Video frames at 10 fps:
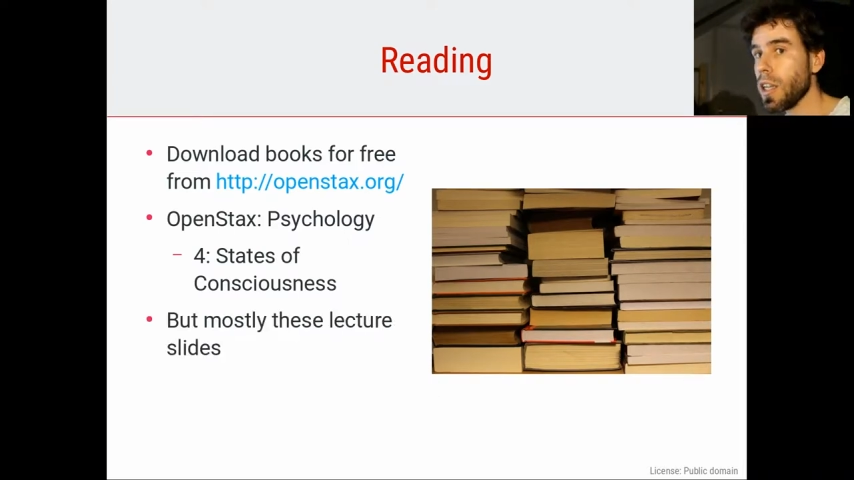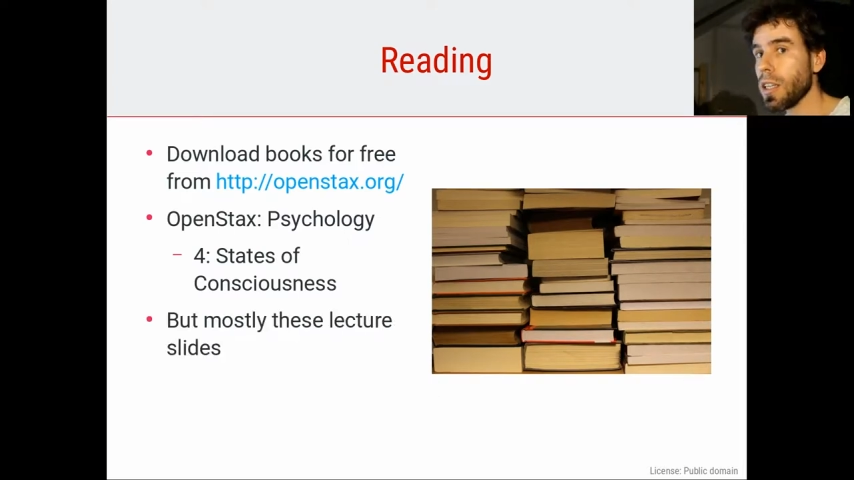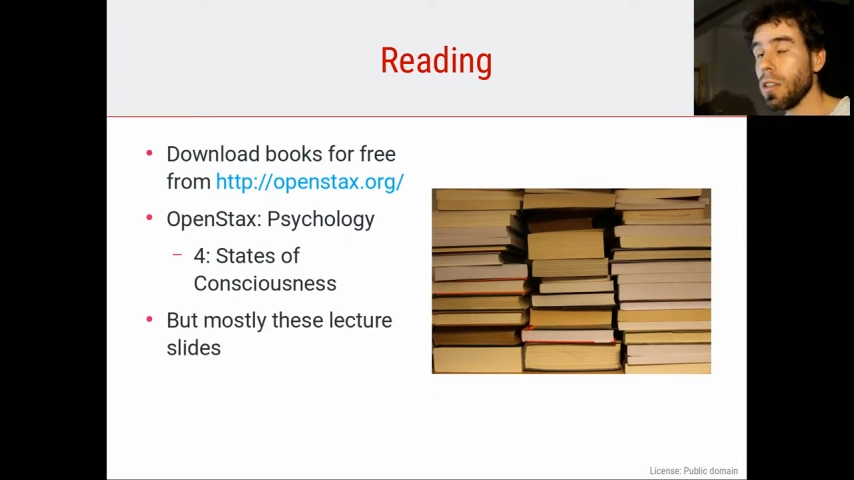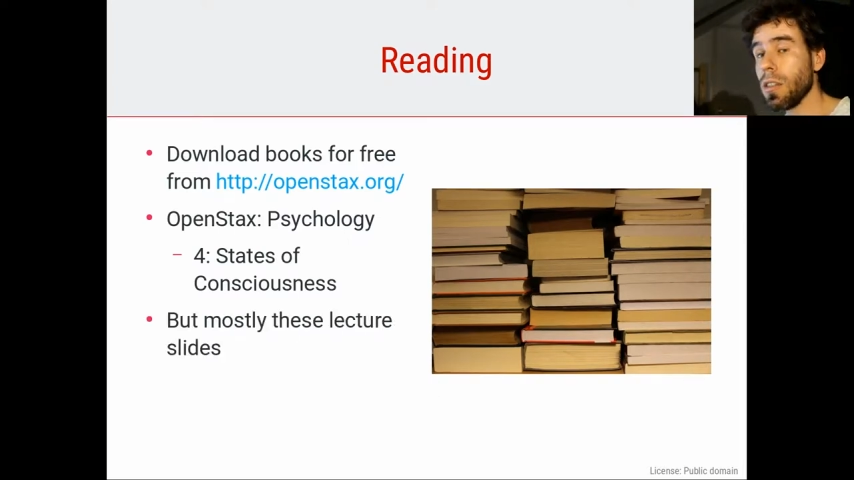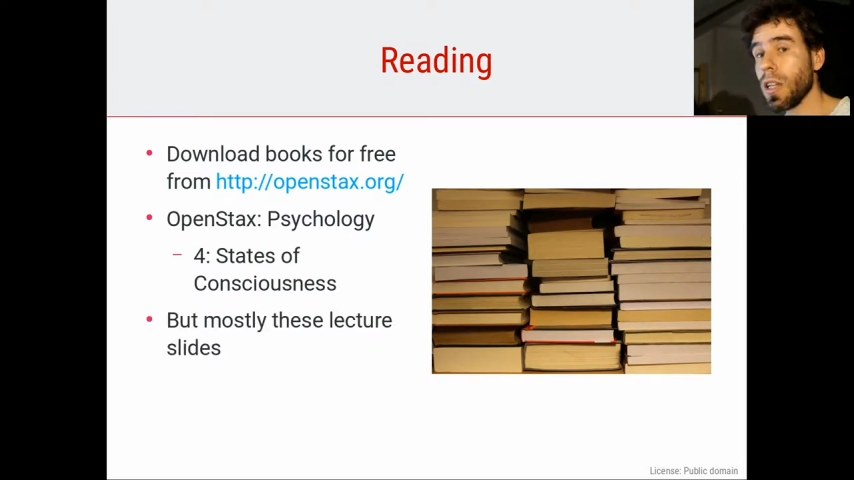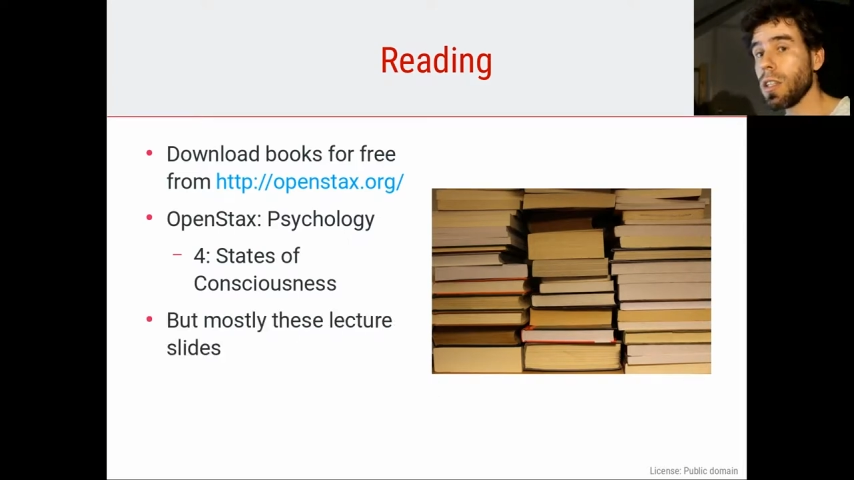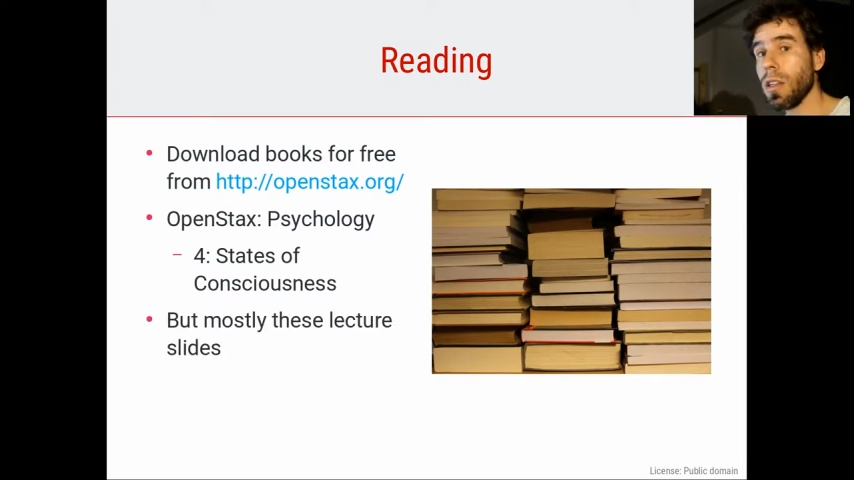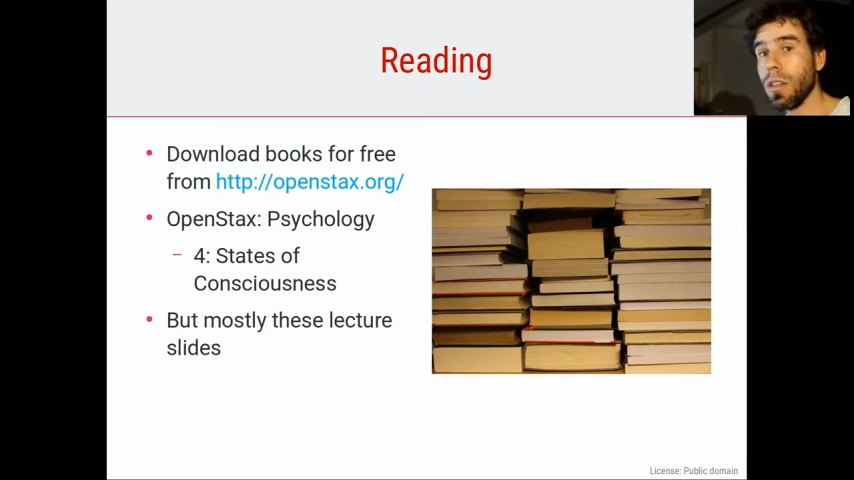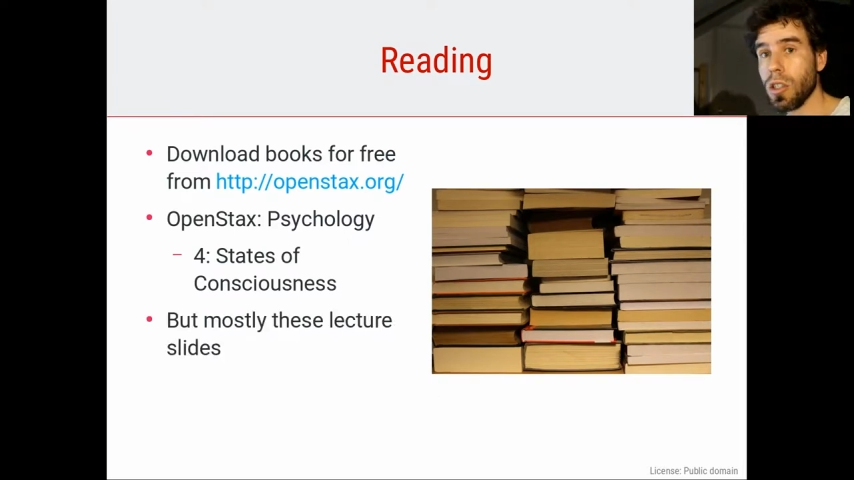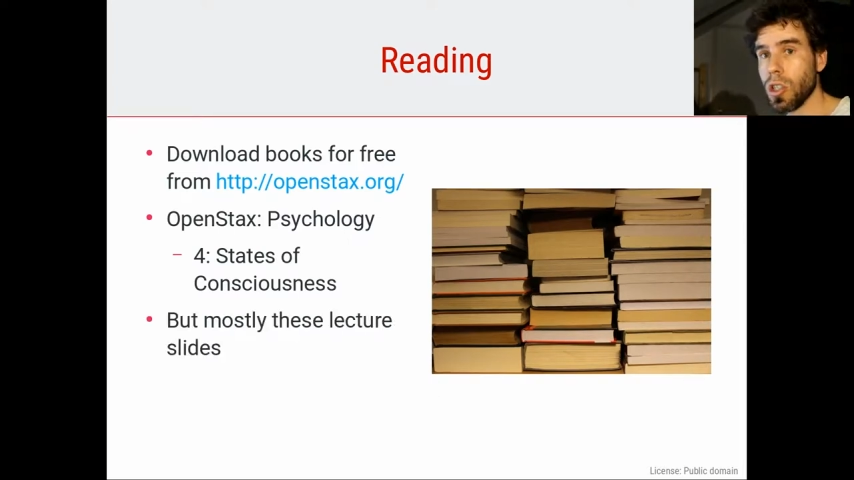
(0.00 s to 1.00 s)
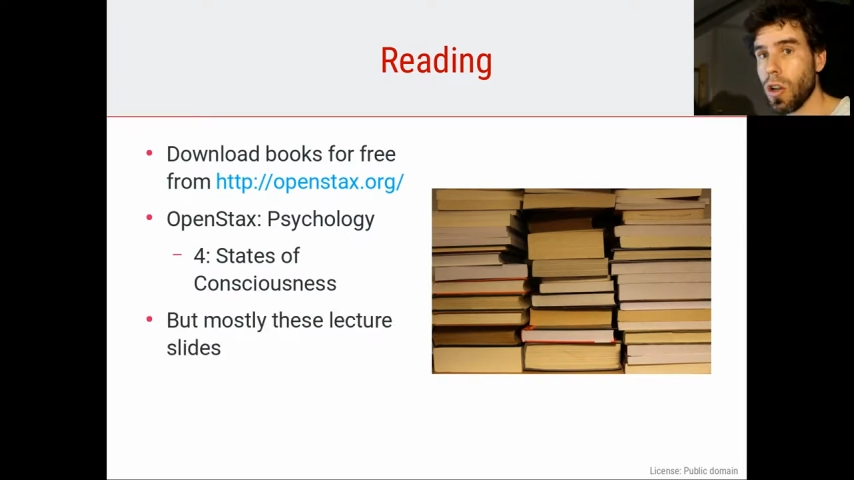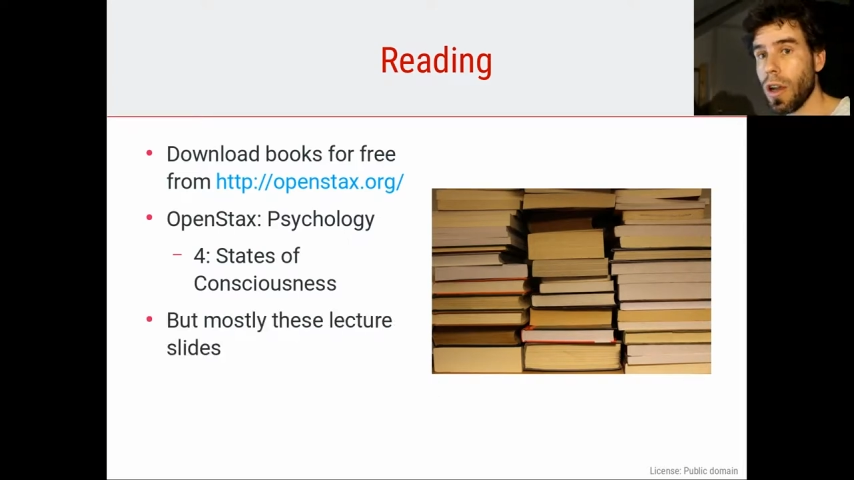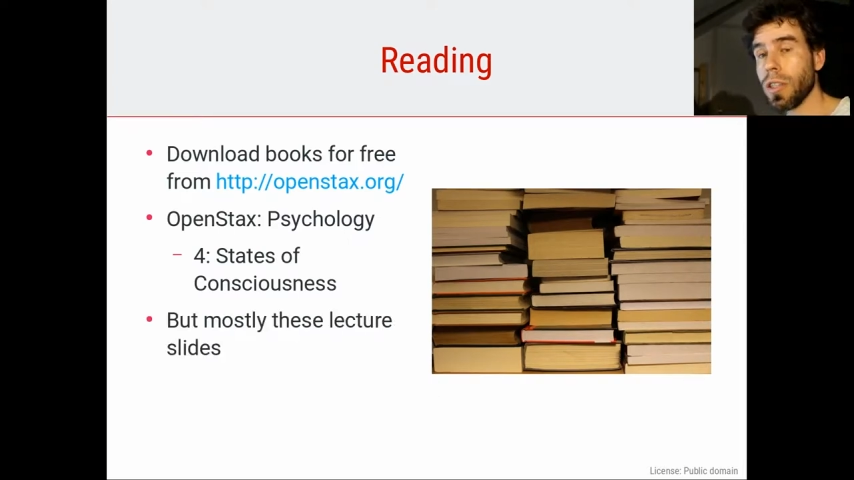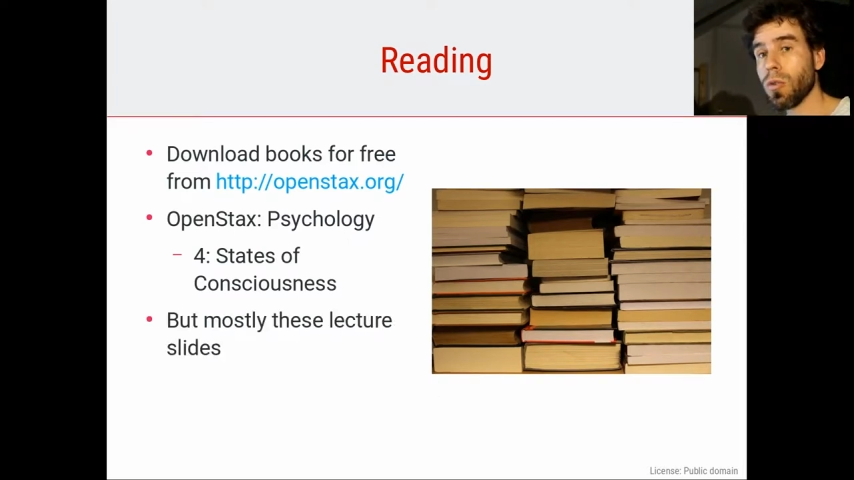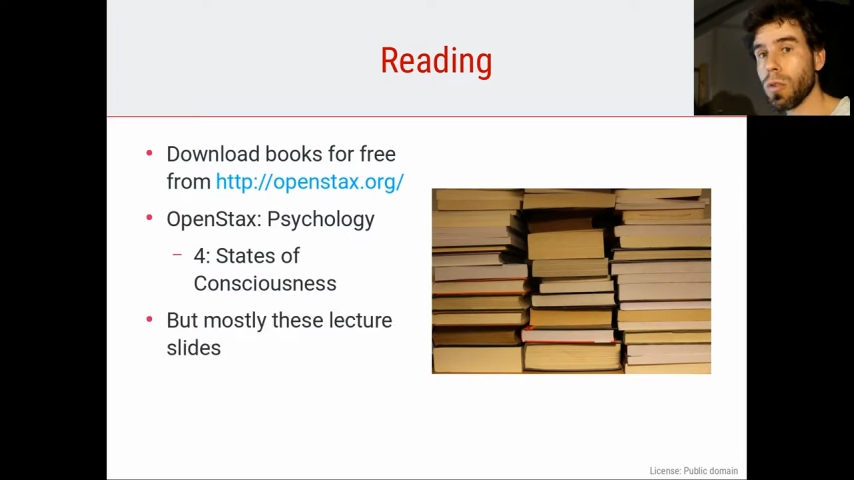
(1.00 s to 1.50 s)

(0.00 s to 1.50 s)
section is actually the slides